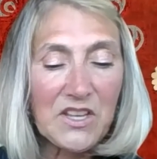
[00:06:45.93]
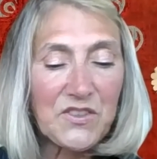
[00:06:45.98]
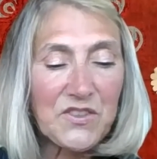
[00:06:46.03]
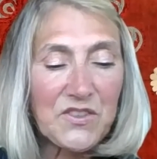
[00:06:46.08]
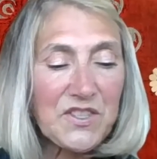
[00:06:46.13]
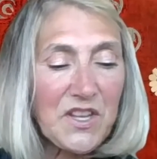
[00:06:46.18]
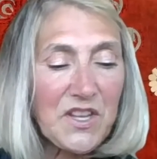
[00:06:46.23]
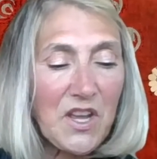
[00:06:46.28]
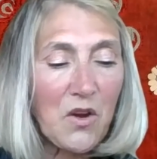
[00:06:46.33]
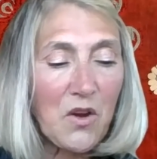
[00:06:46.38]

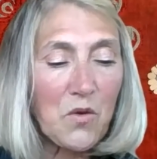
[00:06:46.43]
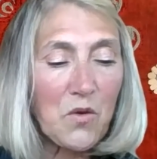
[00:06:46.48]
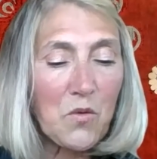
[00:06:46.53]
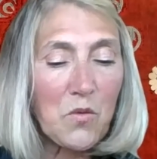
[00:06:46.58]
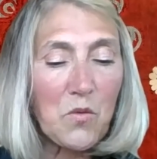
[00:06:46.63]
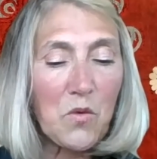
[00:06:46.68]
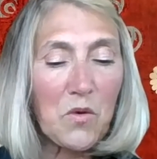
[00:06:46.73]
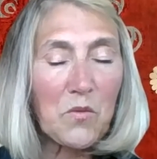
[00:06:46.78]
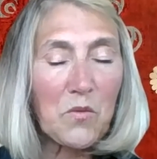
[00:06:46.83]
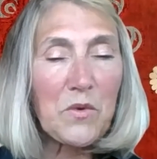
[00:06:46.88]

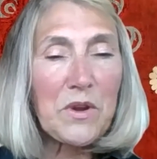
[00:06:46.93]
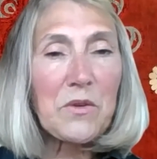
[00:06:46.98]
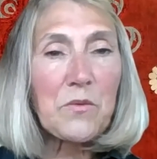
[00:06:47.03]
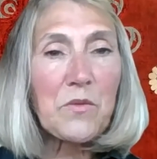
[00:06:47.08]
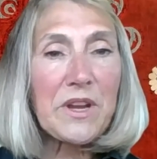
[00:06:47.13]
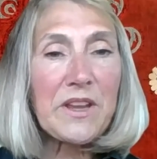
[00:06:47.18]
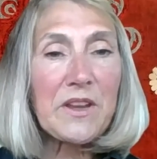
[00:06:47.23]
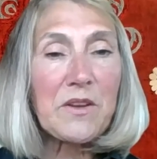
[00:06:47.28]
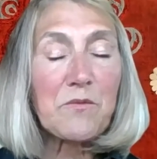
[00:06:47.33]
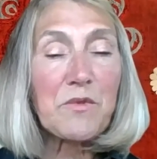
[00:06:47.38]
So when
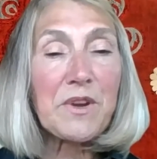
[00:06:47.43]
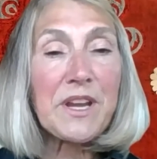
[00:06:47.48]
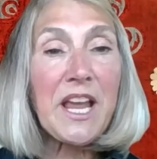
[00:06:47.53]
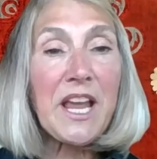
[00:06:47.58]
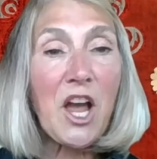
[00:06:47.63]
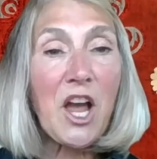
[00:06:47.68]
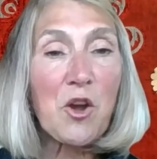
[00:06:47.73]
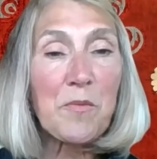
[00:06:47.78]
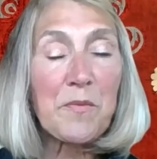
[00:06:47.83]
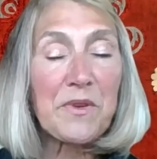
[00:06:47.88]
we
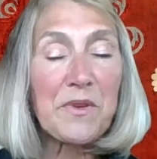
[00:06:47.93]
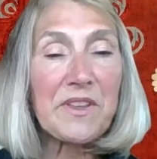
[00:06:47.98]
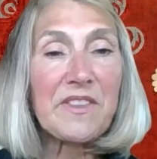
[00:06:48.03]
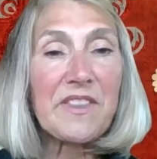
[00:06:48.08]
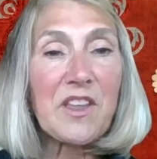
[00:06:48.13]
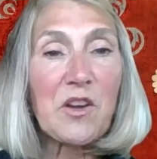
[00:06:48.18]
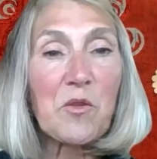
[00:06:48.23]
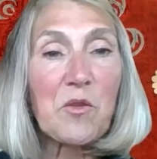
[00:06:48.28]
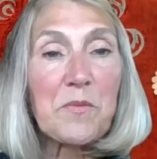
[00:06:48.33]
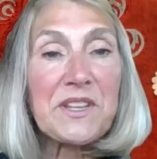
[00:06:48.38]
reopen,
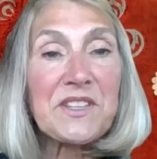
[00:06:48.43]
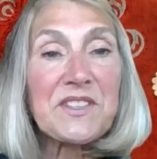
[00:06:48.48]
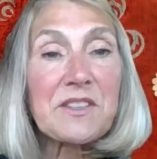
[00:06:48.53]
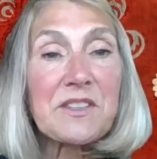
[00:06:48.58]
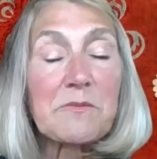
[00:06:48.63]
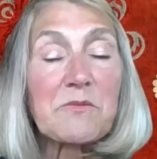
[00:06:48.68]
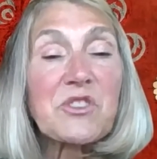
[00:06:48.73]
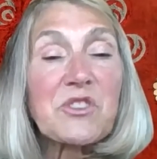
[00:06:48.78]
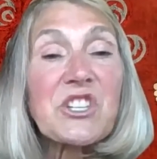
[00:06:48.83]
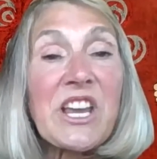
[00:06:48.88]
there'll be
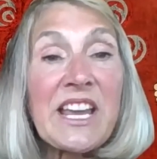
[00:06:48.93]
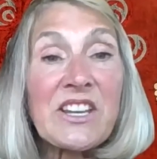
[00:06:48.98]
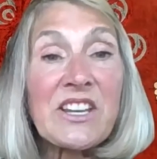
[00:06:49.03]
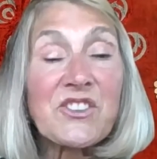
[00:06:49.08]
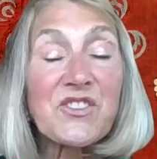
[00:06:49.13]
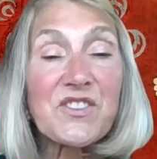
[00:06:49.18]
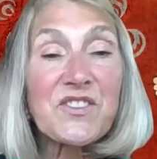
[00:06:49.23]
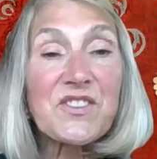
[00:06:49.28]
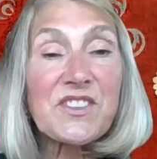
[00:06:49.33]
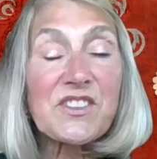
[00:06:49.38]
some
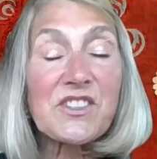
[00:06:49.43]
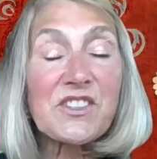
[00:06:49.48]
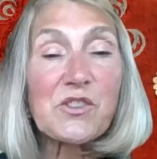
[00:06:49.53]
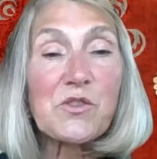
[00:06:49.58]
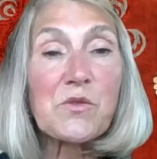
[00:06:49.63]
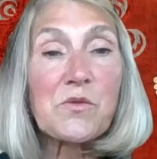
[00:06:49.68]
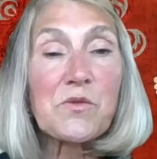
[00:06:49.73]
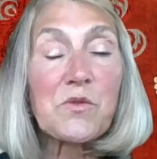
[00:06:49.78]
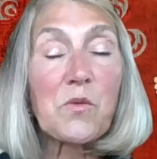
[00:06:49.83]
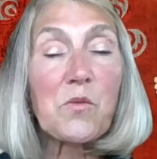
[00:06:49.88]
changes
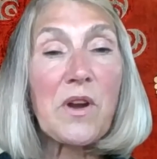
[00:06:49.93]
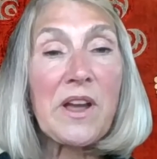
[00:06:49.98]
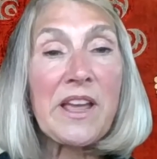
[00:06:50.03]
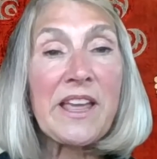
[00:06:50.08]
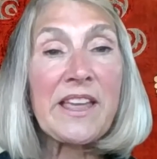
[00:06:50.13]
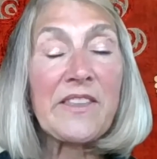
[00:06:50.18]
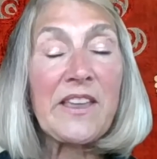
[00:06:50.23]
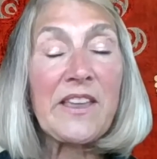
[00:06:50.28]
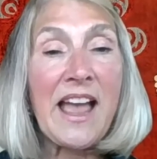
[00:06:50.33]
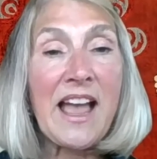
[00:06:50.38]
to the
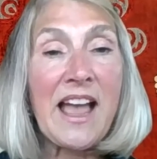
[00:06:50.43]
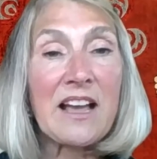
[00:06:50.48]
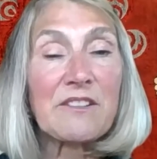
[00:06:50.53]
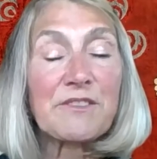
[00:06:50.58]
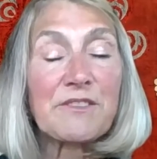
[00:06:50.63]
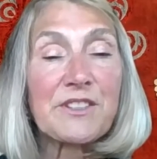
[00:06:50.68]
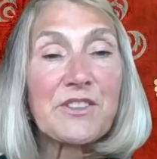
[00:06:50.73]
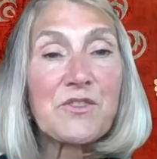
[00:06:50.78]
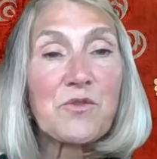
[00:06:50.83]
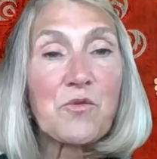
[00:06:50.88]
way the
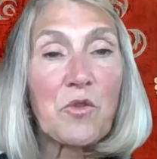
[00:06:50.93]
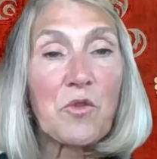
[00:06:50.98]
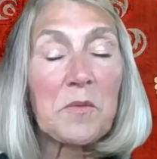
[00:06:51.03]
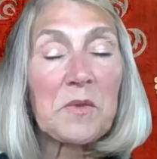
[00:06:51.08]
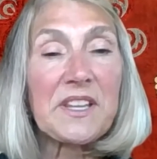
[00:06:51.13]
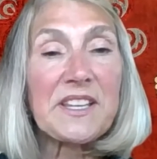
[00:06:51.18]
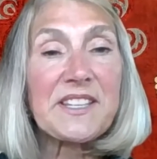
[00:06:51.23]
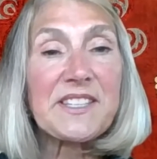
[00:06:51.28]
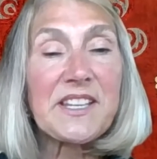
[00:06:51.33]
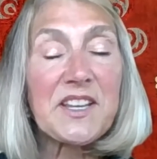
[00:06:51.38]
Acklin
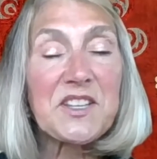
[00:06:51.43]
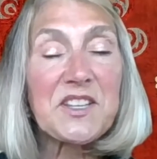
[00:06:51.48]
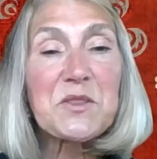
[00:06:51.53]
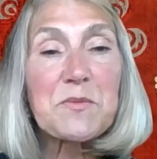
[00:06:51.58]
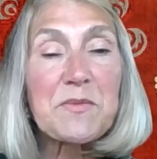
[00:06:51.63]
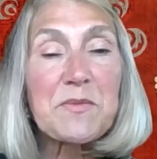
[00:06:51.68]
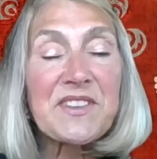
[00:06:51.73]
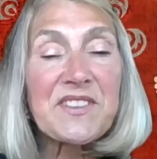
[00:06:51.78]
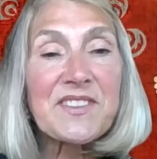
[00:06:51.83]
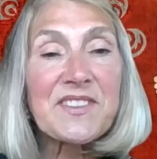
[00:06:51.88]
normally does
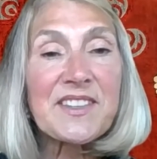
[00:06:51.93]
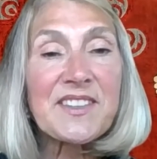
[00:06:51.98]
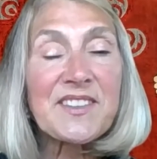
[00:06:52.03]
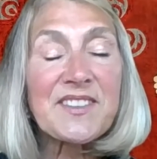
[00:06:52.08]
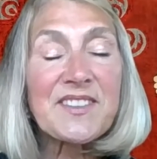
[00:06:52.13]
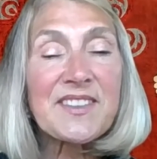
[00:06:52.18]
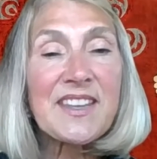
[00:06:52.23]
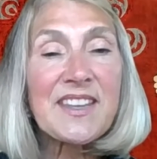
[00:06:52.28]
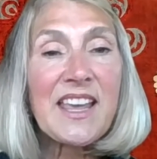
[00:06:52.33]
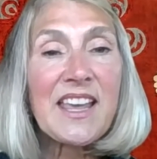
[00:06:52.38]

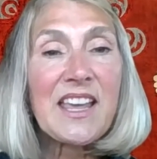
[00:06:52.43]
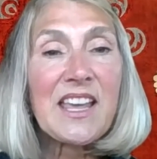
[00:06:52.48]
business.